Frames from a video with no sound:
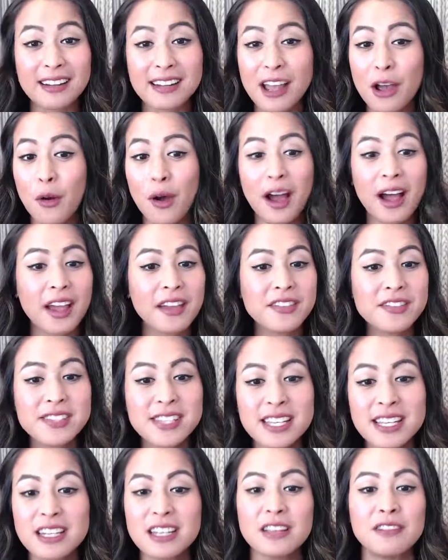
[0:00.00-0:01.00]
Now, I've
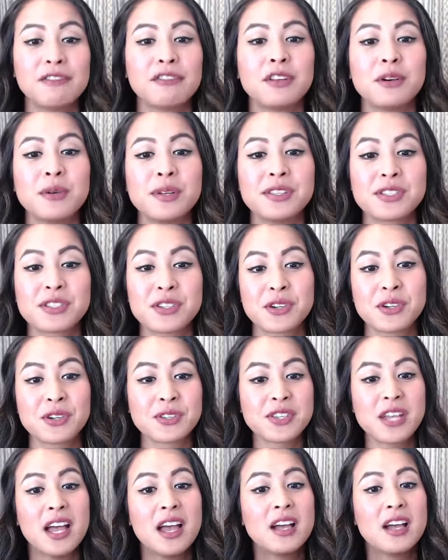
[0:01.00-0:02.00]
seen
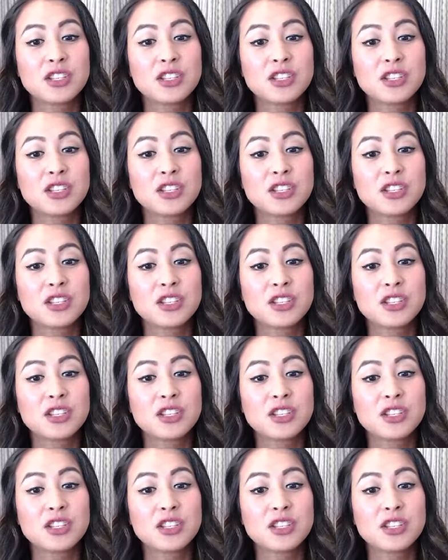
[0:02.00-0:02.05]
influencers